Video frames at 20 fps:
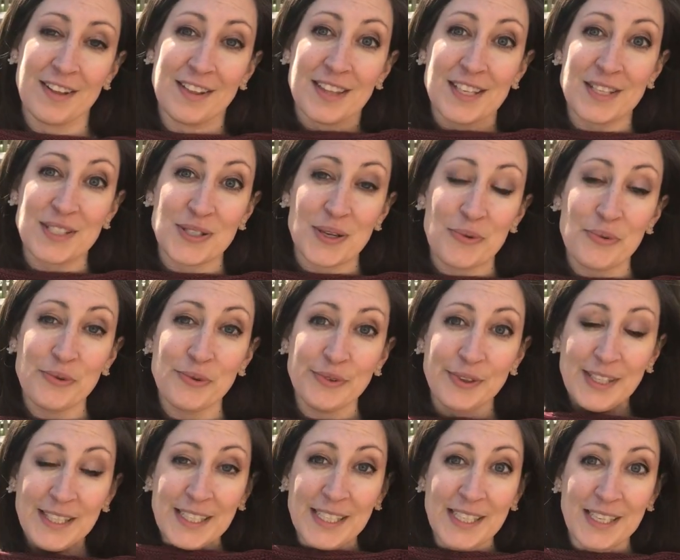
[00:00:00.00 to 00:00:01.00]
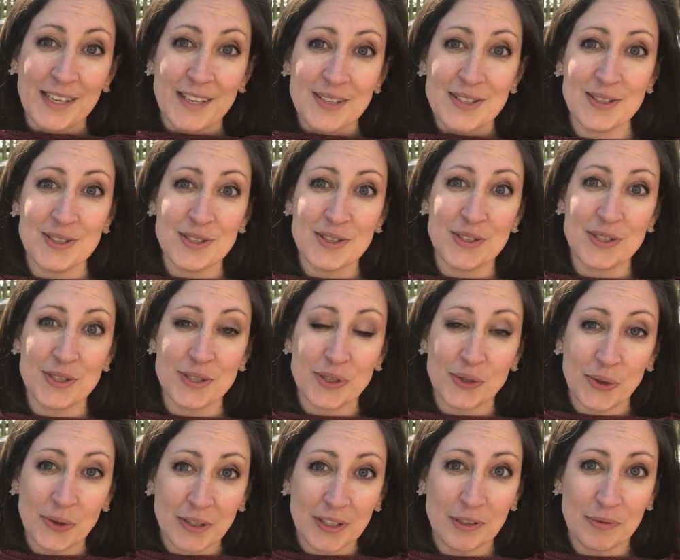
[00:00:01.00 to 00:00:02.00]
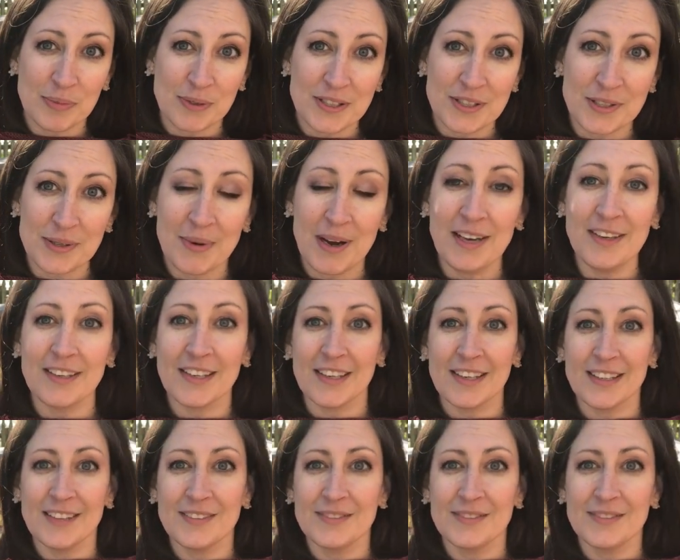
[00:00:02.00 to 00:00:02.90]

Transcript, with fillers: this really adorable sweater.